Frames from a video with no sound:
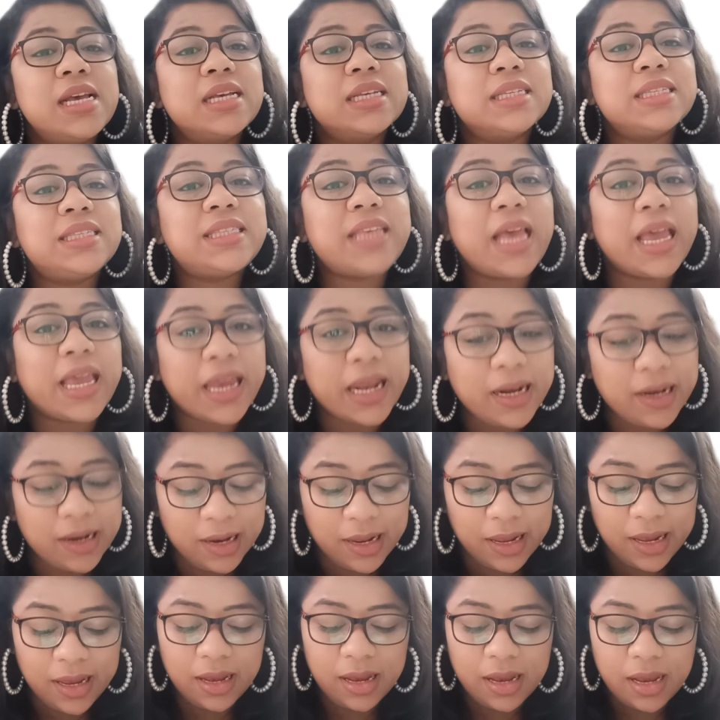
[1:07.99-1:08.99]

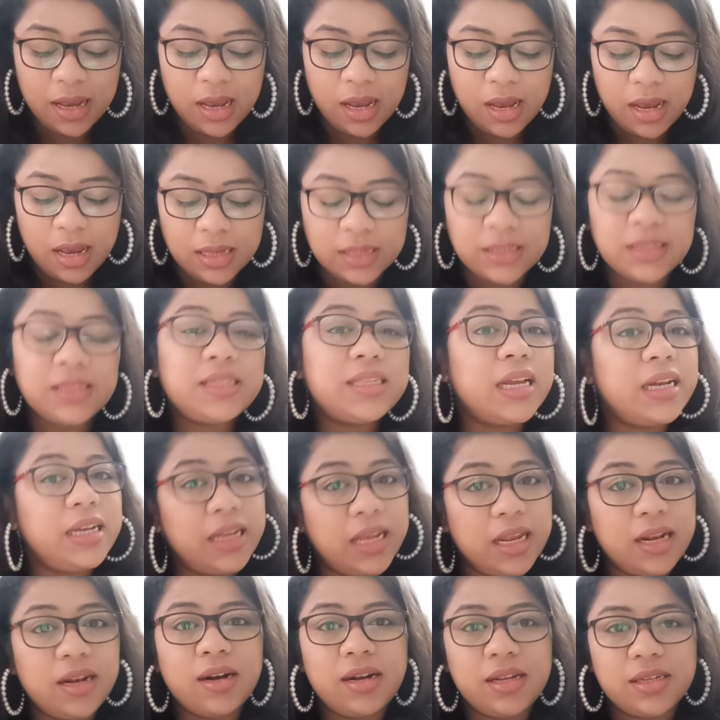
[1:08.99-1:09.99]
Secondly,
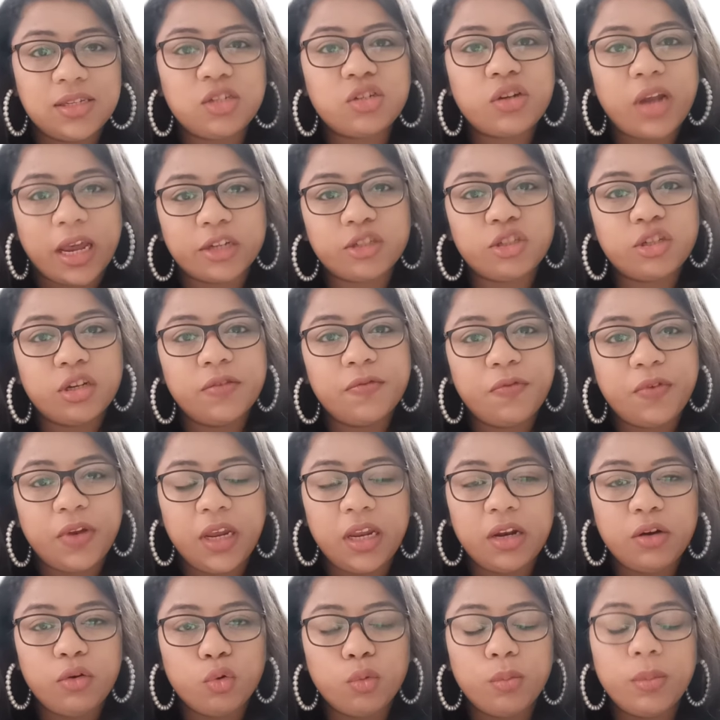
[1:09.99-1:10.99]
sit in a
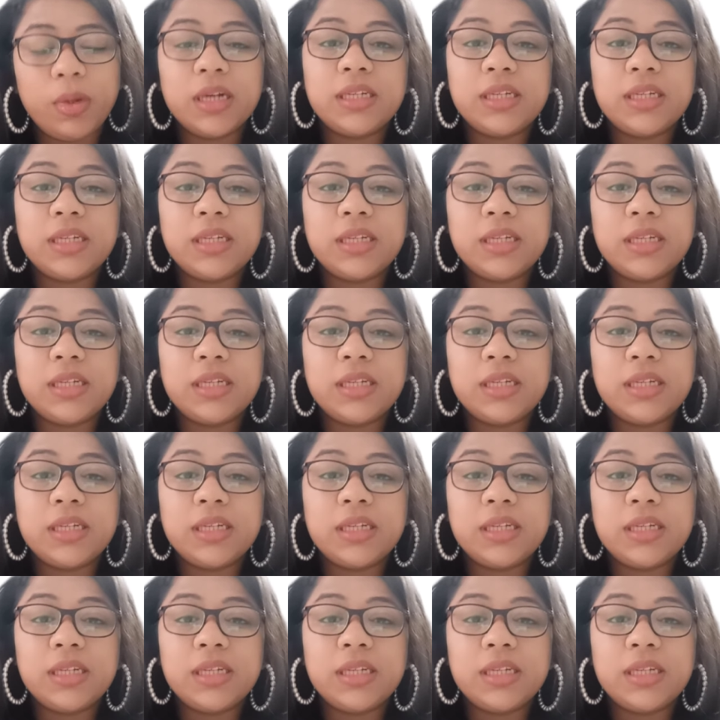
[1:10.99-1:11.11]
distraction-free room.